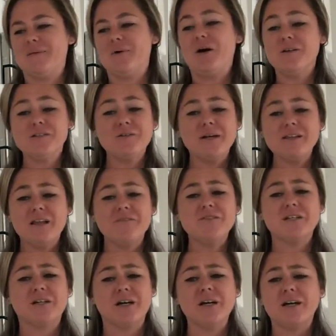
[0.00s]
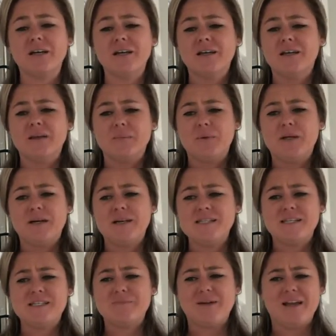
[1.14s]
Also, I love to cook because
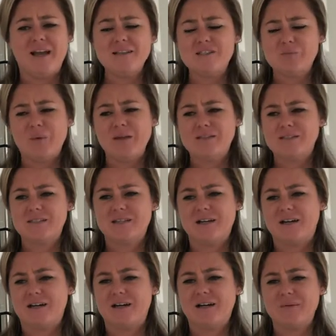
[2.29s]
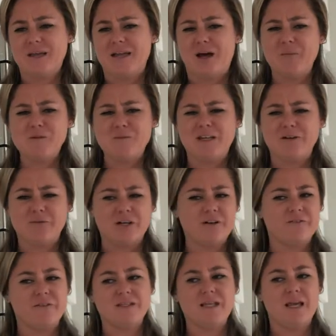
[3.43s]
it's my headspace. It helps me get ready
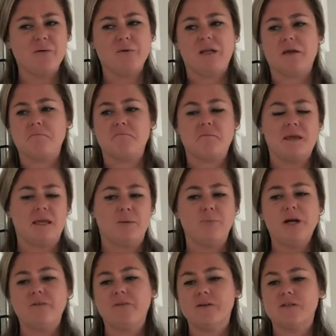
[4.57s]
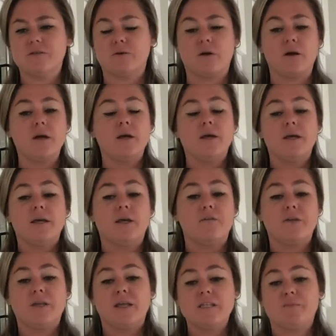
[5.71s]
for the day when I'm making breakfast, or if
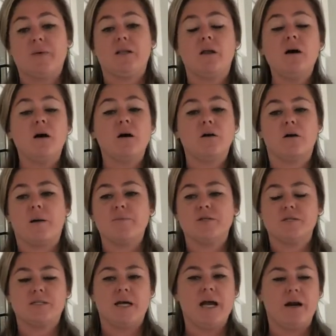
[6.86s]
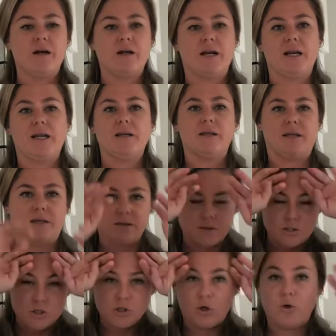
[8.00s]
the day's been long or I'm just tired and I need to
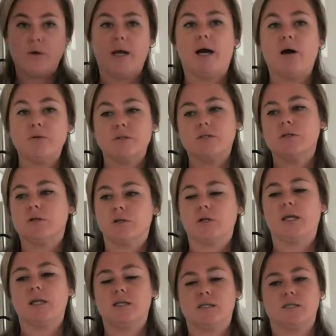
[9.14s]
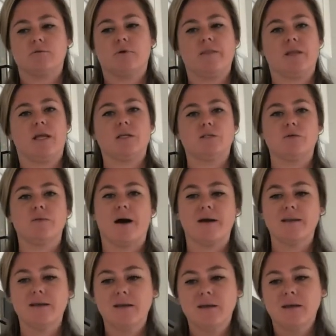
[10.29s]
zone out. Cooking is the way that I do
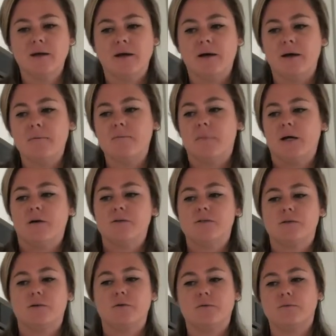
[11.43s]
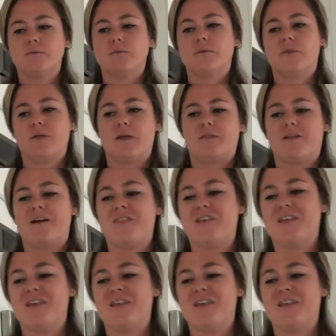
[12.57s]
that. I also think that